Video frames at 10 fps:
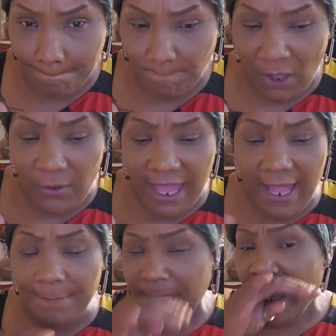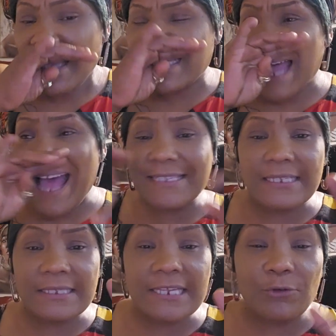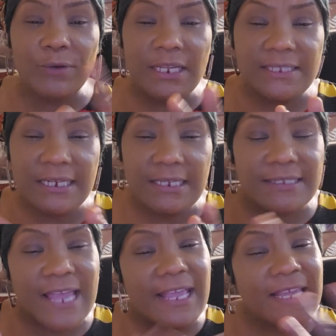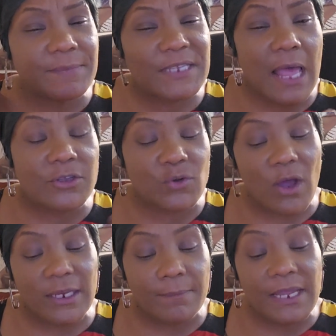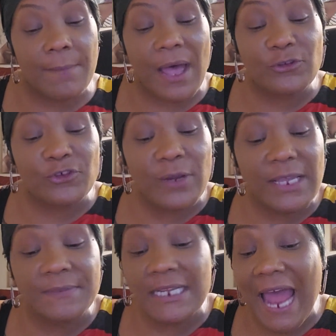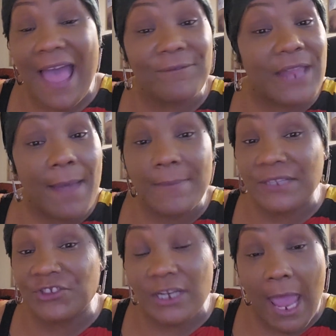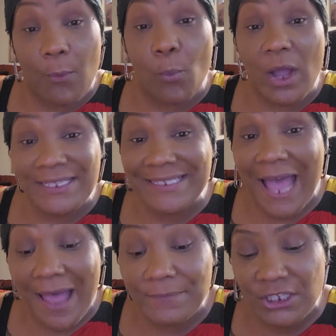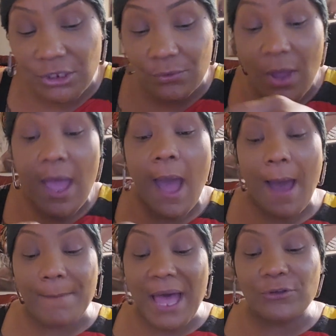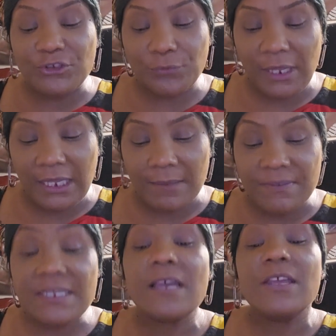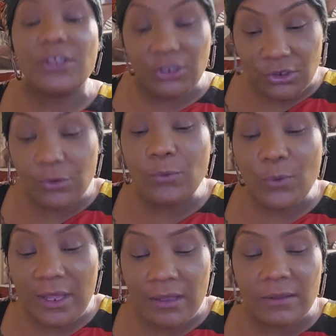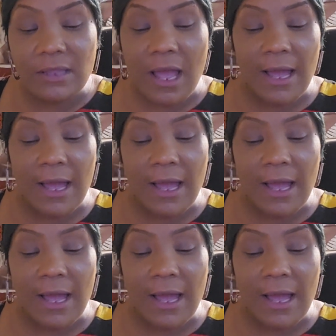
Okay, signs and synchronicities. They keep talking to me about dreams, and I have not mentioned that one time to you about dreams. You will